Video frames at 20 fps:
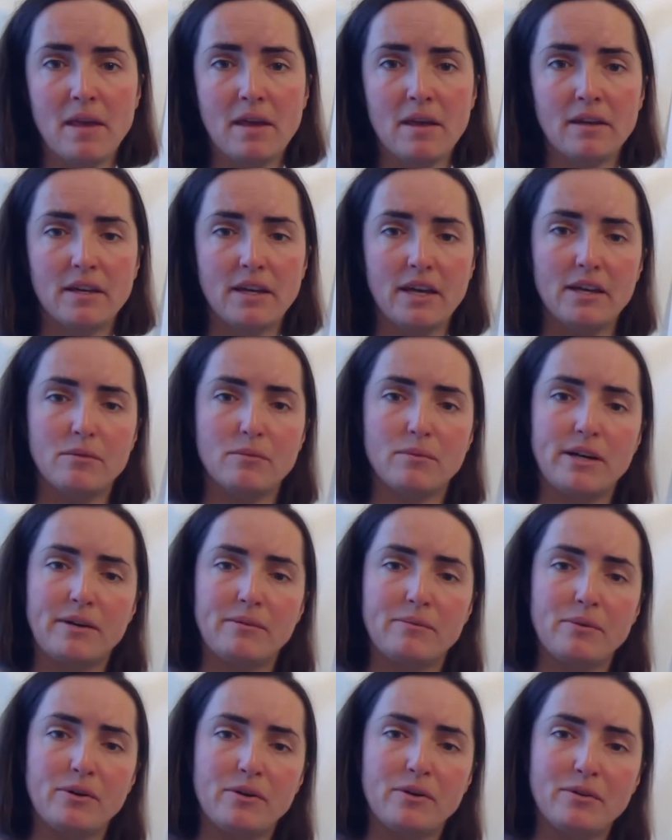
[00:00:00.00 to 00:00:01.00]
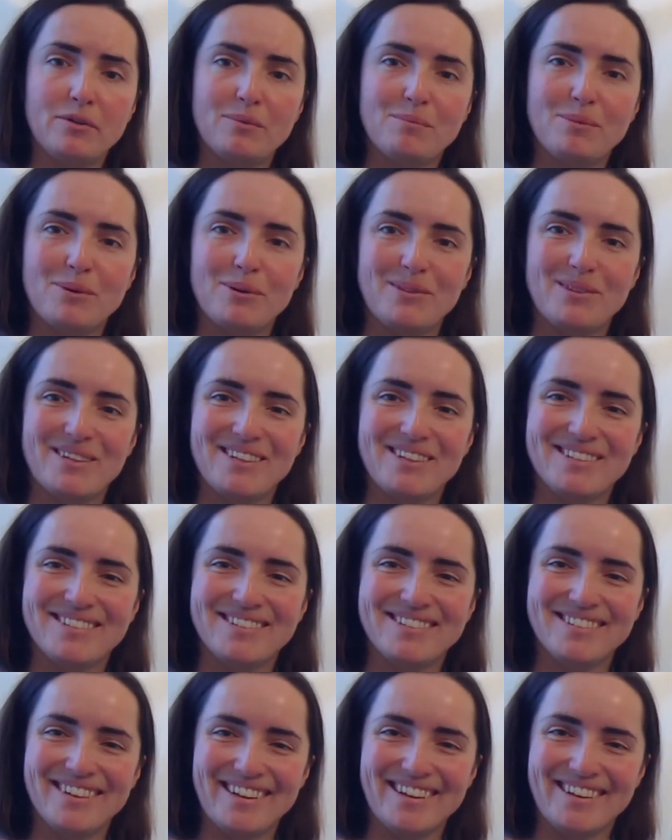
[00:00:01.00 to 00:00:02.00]
Kate Raworth put
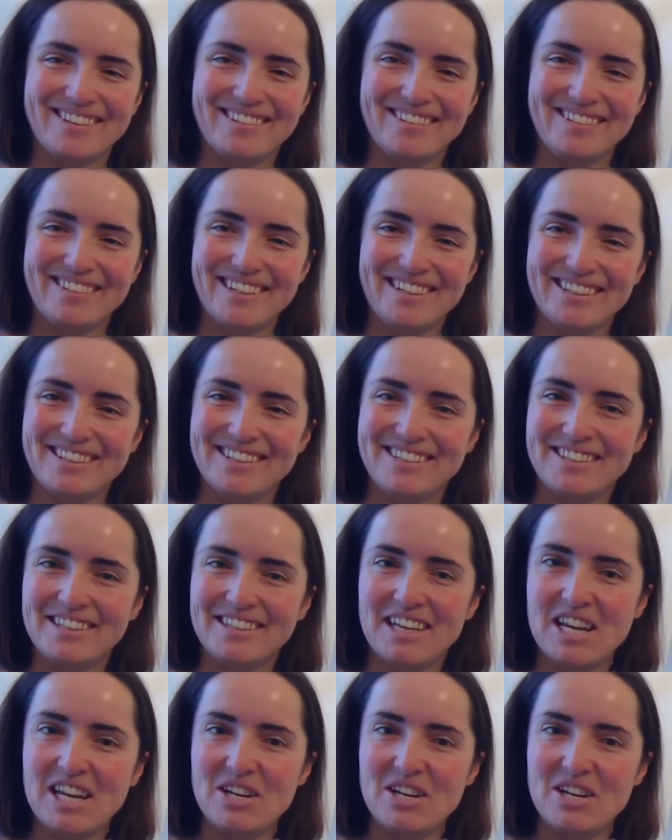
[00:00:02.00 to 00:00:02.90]
this into this